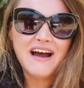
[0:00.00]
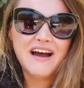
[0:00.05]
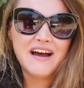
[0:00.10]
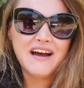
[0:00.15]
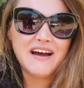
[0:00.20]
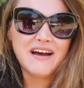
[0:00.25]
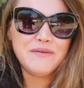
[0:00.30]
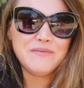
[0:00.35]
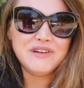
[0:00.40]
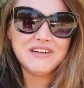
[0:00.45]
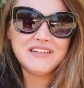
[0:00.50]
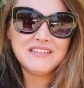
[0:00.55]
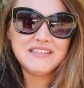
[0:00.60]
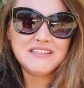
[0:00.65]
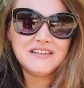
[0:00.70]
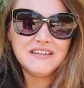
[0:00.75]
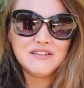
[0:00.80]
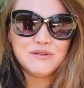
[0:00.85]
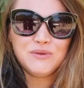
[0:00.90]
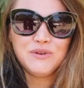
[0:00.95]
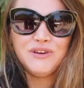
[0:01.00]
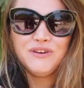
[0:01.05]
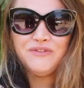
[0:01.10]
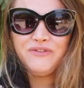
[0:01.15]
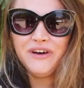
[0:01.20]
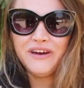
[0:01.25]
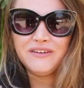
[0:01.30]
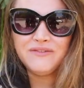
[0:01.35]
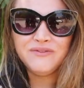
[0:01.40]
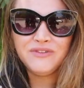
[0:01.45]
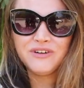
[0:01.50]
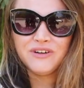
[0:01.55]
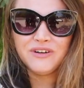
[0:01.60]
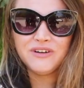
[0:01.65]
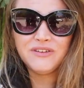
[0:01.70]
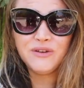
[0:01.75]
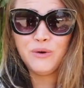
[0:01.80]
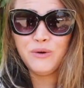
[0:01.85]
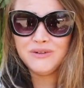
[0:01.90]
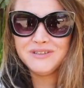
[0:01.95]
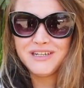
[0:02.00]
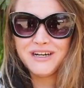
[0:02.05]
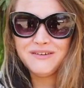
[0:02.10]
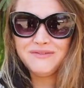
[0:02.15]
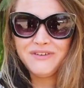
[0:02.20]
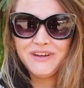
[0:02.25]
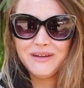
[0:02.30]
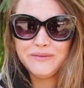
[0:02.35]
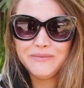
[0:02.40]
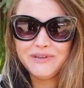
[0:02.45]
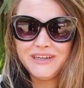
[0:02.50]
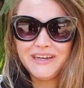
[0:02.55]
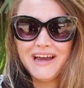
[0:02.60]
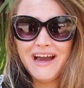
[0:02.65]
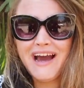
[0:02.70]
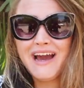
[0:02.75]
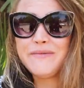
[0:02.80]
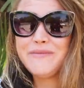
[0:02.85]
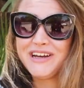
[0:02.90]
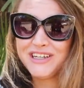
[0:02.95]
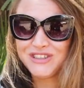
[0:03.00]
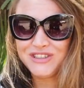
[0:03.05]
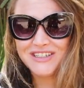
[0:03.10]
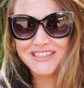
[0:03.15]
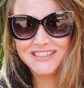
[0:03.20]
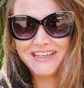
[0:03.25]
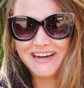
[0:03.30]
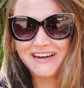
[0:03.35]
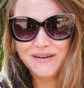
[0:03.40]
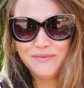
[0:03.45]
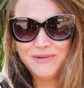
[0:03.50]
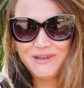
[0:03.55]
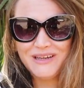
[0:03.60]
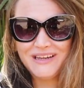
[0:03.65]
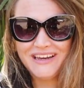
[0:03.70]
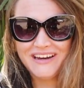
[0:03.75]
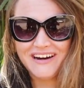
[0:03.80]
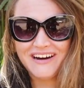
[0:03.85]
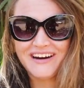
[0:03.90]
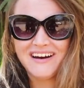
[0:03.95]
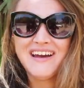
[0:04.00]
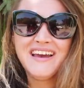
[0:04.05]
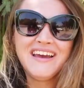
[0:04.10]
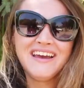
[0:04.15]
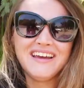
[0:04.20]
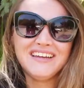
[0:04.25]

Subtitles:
and it's really fun for the whole entire family. I'm actually excited to be here.